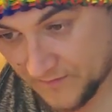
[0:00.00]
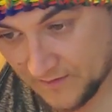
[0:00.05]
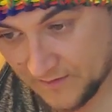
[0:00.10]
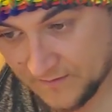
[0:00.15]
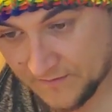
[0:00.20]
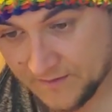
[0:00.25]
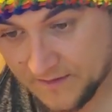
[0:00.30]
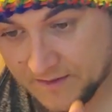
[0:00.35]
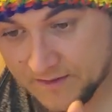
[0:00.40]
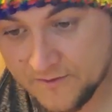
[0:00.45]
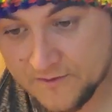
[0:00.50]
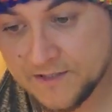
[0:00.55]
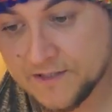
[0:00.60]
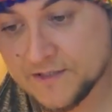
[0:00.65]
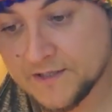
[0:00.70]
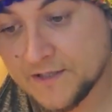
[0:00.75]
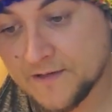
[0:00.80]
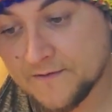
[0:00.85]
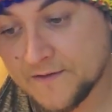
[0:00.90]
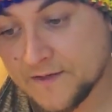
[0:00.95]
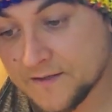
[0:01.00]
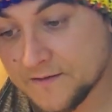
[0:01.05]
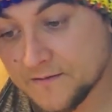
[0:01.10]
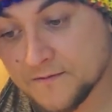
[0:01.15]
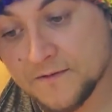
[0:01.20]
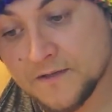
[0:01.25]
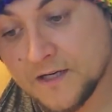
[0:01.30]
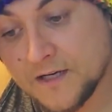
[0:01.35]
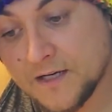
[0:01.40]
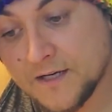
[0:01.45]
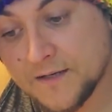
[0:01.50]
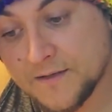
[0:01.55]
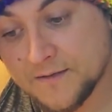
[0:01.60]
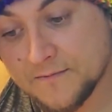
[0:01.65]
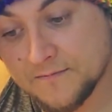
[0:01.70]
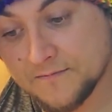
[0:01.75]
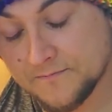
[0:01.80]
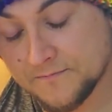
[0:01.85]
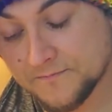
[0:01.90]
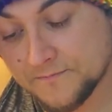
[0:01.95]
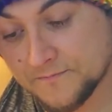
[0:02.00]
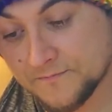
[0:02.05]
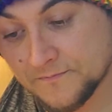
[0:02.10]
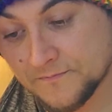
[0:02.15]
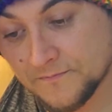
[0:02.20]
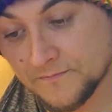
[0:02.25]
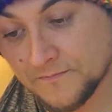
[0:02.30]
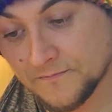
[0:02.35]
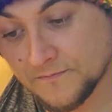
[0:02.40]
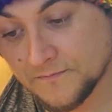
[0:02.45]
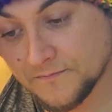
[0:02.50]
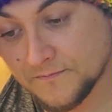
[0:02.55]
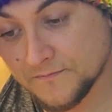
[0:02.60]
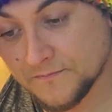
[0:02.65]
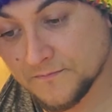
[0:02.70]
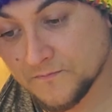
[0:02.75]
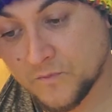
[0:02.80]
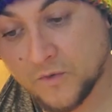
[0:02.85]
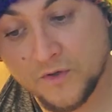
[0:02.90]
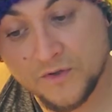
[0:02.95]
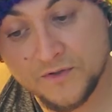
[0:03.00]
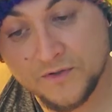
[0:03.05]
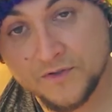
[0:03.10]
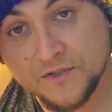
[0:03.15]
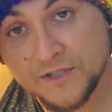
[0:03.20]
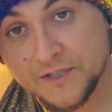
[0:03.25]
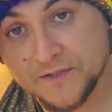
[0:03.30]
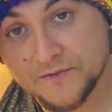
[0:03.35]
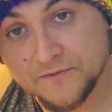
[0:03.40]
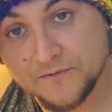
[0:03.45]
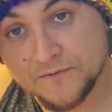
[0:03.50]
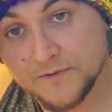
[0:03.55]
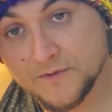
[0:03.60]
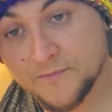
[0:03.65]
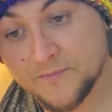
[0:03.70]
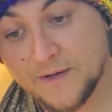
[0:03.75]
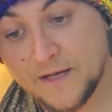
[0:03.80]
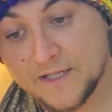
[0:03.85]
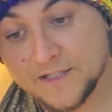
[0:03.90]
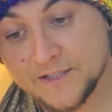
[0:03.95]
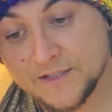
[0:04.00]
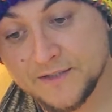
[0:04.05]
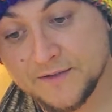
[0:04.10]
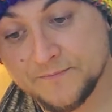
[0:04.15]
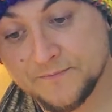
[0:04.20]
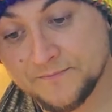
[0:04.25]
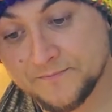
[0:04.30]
The energy is loving, kind. Words are gentle and compassionate.